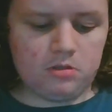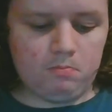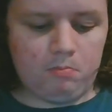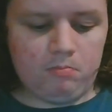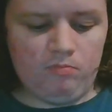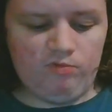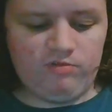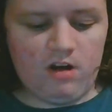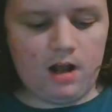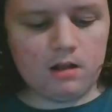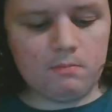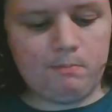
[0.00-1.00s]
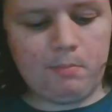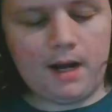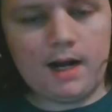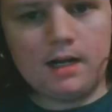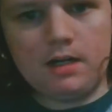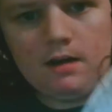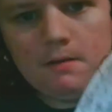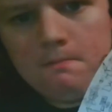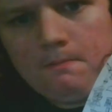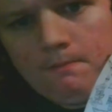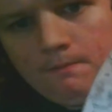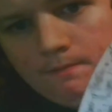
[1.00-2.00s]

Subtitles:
to Rock Bottom